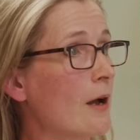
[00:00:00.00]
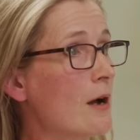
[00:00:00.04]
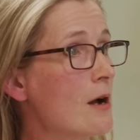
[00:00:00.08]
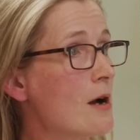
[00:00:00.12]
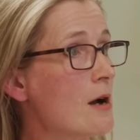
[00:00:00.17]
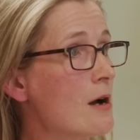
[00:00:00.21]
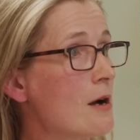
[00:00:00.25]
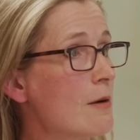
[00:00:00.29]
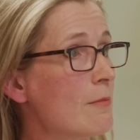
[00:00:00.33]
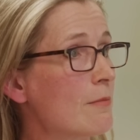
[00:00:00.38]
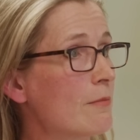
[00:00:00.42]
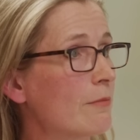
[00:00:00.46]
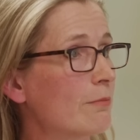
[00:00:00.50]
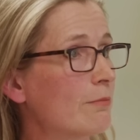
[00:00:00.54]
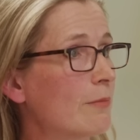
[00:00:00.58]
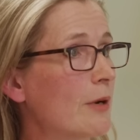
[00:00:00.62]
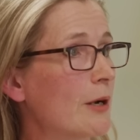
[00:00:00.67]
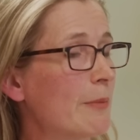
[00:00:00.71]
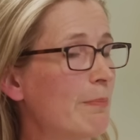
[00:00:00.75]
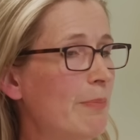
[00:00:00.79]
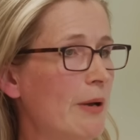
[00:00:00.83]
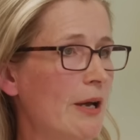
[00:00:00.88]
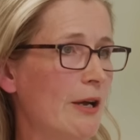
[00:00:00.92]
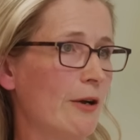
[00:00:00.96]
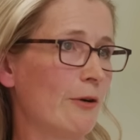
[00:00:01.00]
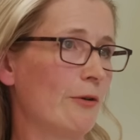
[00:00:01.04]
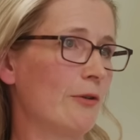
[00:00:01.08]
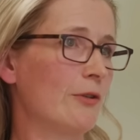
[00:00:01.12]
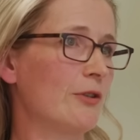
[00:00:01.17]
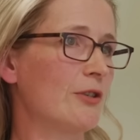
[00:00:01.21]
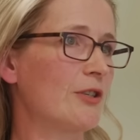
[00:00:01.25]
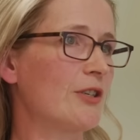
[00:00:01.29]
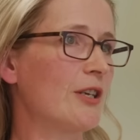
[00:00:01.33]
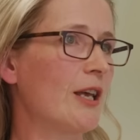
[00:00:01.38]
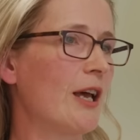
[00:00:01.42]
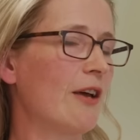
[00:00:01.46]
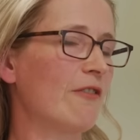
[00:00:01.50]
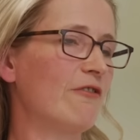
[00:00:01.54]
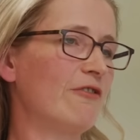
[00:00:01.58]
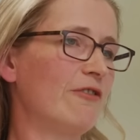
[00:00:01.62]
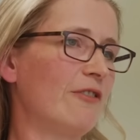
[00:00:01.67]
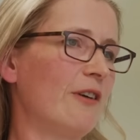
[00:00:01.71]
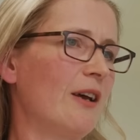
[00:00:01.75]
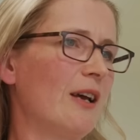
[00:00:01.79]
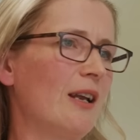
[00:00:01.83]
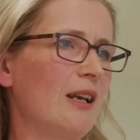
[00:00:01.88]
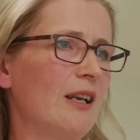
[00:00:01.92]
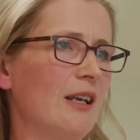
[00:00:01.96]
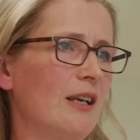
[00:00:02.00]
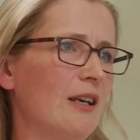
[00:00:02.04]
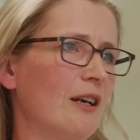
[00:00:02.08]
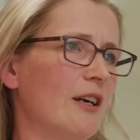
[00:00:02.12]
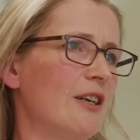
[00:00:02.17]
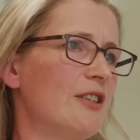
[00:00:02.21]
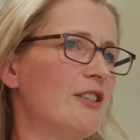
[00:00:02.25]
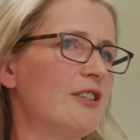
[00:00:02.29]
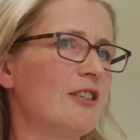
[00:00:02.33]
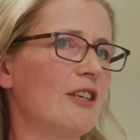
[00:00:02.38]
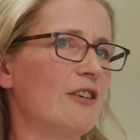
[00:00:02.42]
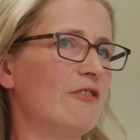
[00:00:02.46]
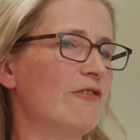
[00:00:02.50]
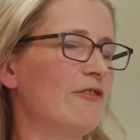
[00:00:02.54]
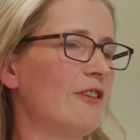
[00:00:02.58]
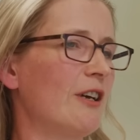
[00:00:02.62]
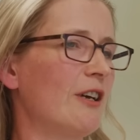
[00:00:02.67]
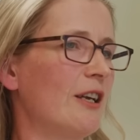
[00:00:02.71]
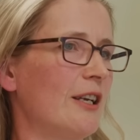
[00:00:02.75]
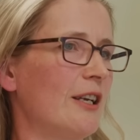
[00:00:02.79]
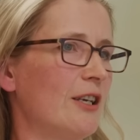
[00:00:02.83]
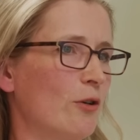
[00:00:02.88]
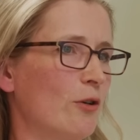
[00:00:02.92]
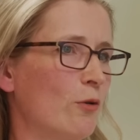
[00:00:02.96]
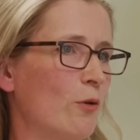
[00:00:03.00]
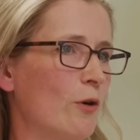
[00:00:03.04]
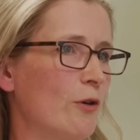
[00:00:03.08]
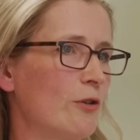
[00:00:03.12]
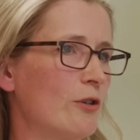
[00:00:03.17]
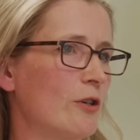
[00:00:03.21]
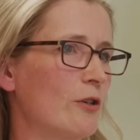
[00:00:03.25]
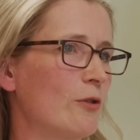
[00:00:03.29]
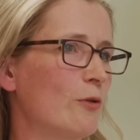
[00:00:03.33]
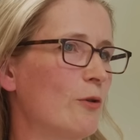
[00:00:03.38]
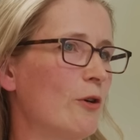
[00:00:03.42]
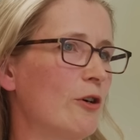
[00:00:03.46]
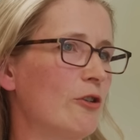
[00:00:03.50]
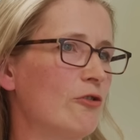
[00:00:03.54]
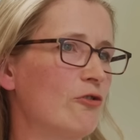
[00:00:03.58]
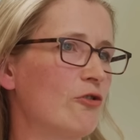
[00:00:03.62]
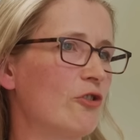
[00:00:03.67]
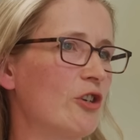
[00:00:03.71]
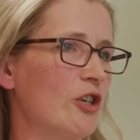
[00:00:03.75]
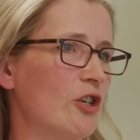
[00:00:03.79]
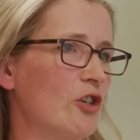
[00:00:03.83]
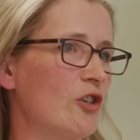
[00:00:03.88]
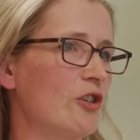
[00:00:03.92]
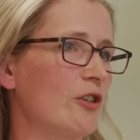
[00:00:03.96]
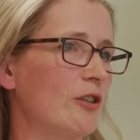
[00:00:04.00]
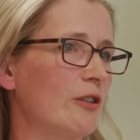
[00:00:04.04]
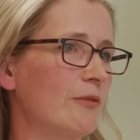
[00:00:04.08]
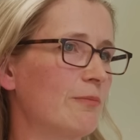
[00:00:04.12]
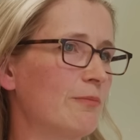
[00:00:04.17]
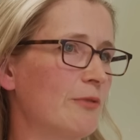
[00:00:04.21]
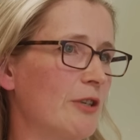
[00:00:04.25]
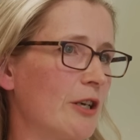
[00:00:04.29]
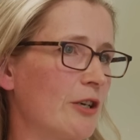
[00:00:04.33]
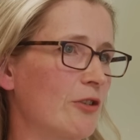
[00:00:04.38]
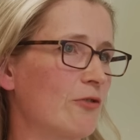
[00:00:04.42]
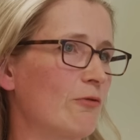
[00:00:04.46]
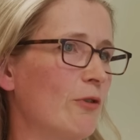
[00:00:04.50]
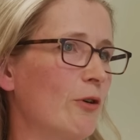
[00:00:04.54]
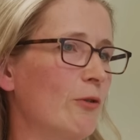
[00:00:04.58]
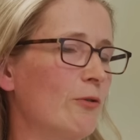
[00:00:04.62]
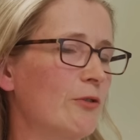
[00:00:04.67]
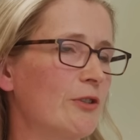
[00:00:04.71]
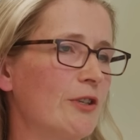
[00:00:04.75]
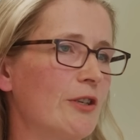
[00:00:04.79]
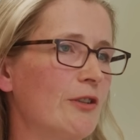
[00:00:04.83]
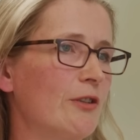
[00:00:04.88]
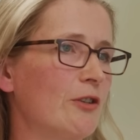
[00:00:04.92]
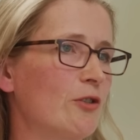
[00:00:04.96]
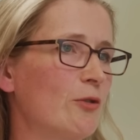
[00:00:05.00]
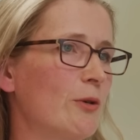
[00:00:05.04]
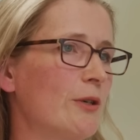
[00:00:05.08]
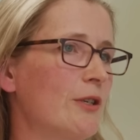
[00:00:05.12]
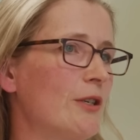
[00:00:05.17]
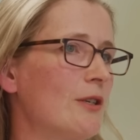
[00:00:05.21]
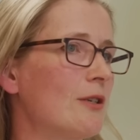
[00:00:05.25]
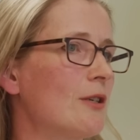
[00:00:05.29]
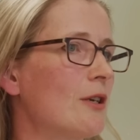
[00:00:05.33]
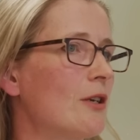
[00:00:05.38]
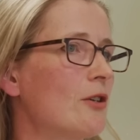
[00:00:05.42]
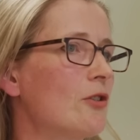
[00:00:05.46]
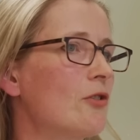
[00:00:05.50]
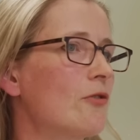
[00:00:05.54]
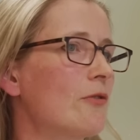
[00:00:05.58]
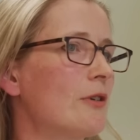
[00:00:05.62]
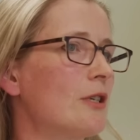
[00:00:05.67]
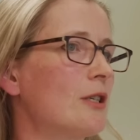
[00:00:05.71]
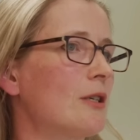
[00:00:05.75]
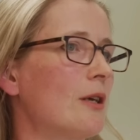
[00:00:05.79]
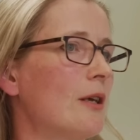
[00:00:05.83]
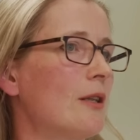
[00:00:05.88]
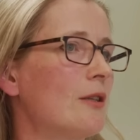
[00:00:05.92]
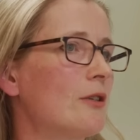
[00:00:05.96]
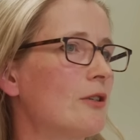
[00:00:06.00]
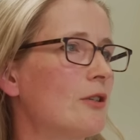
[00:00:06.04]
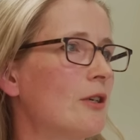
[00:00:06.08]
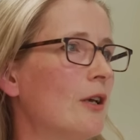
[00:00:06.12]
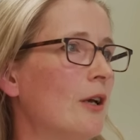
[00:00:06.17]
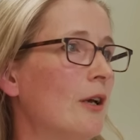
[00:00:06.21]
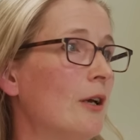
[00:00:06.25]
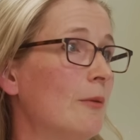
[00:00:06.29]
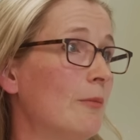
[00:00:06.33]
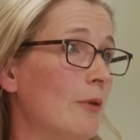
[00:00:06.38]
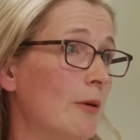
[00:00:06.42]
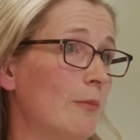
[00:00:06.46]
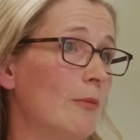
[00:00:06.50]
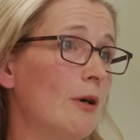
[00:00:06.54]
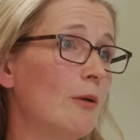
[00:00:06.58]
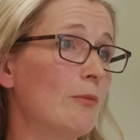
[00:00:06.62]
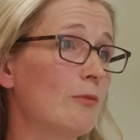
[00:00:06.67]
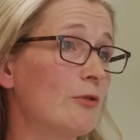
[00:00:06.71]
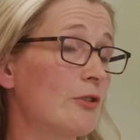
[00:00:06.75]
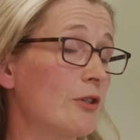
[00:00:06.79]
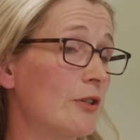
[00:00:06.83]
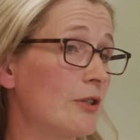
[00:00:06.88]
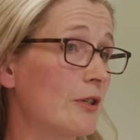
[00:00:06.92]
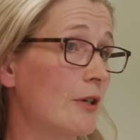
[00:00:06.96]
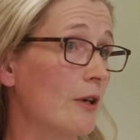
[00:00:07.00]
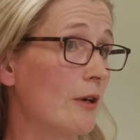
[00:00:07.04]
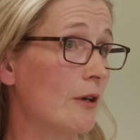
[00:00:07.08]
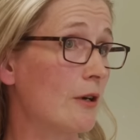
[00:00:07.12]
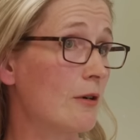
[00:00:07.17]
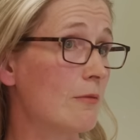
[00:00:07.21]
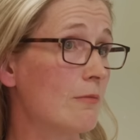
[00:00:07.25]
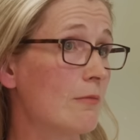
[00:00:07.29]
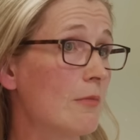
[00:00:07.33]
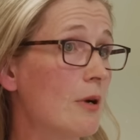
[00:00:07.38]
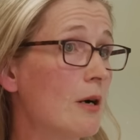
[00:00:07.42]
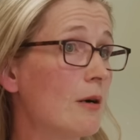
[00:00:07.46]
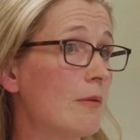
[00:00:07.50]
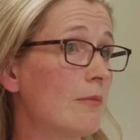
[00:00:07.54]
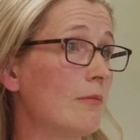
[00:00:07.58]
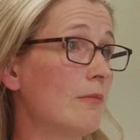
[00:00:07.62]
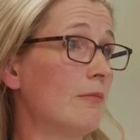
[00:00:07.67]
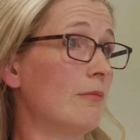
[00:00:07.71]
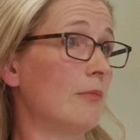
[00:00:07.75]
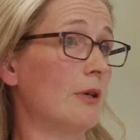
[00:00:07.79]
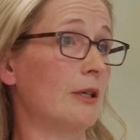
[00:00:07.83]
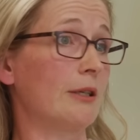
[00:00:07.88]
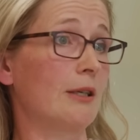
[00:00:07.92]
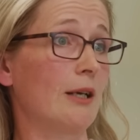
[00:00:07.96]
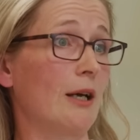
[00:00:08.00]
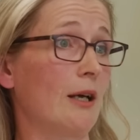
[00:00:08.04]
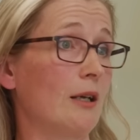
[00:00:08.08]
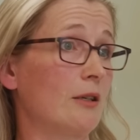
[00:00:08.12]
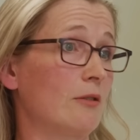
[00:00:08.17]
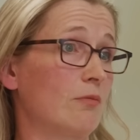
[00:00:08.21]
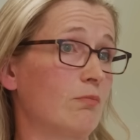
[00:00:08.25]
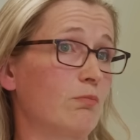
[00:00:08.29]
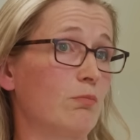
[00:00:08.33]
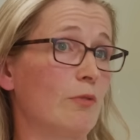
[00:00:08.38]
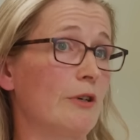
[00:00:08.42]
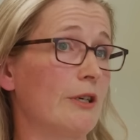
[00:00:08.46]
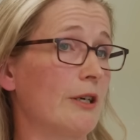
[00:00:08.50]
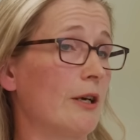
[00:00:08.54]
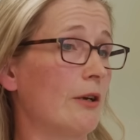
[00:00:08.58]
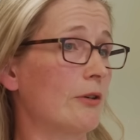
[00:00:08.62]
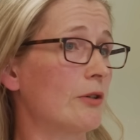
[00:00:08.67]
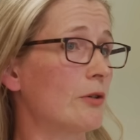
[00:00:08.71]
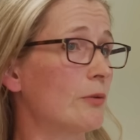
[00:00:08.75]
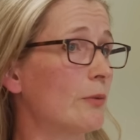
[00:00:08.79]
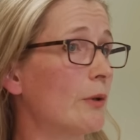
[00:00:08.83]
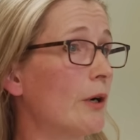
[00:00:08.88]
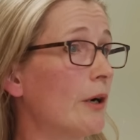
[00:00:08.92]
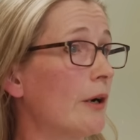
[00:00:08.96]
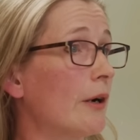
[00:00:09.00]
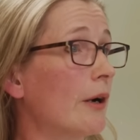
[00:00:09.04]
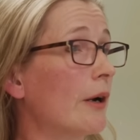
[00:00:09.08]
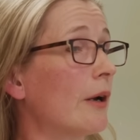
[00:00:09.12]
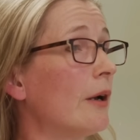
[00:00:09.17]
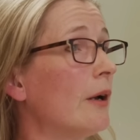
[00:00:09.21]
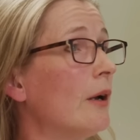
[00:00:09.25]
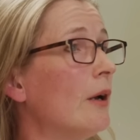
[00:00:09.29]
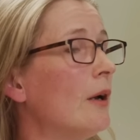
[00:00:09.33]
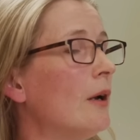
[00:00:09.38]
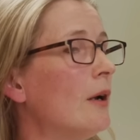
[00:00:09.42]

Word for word: Um, my parents had fairly, I'd say, fairly quote unquote traditional sex roles in the 20th century sense. My mum was a stay at home mum, my dad went out to work.